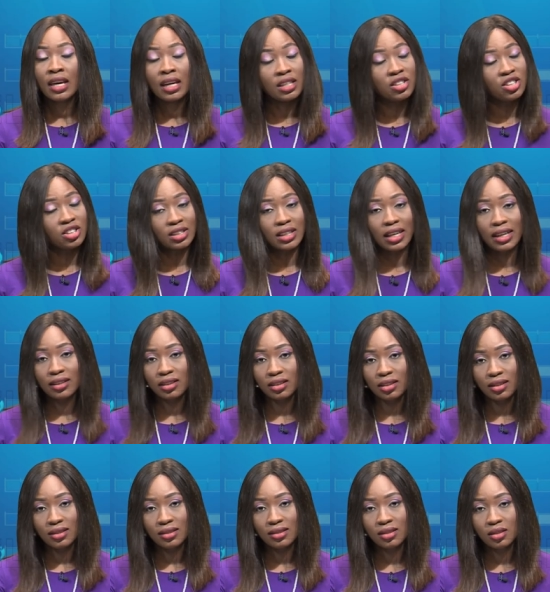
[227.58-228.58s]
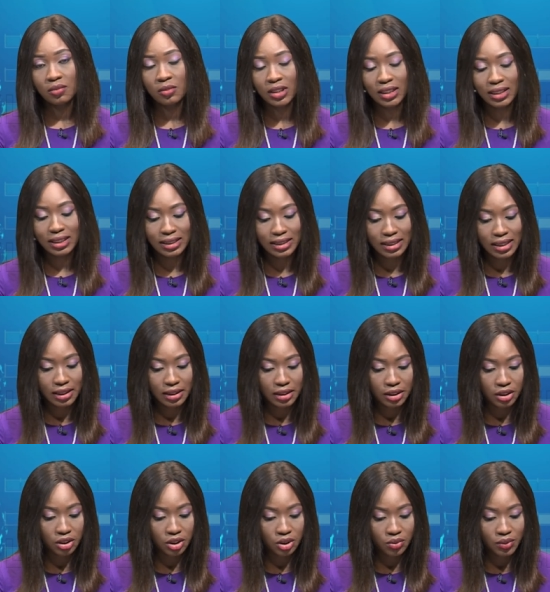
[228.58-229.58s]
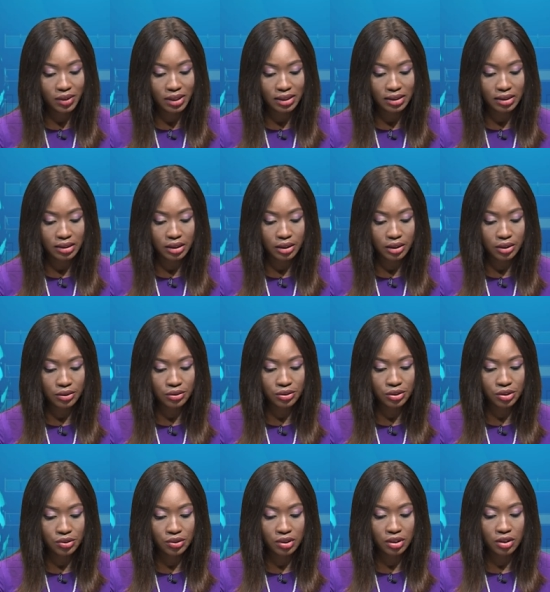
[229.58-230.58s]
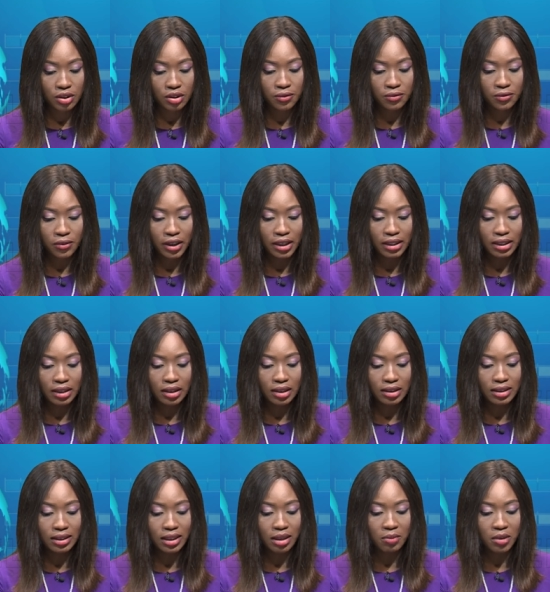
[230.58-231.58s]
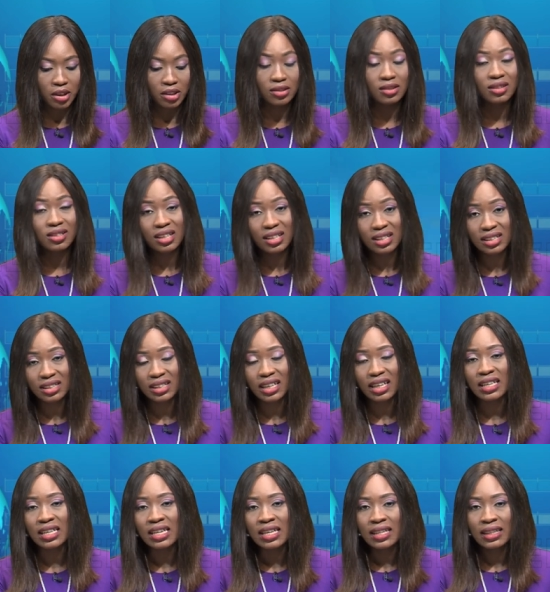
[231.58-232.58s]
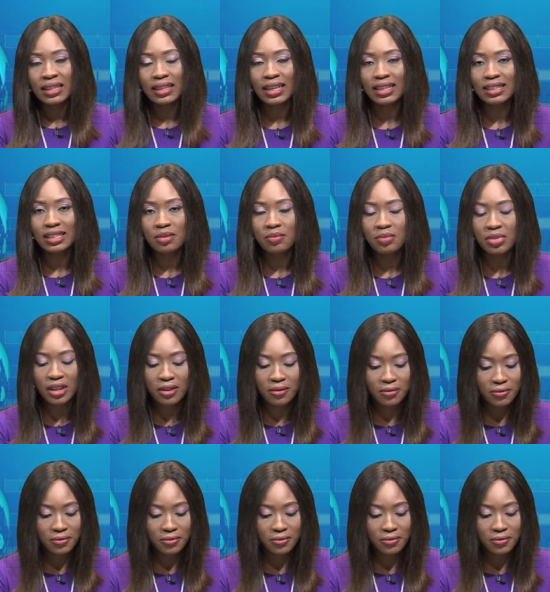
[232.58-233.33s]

And just like the others, the markets in the US are closed due to the Good Friday holiday. But on Thursday, the S&P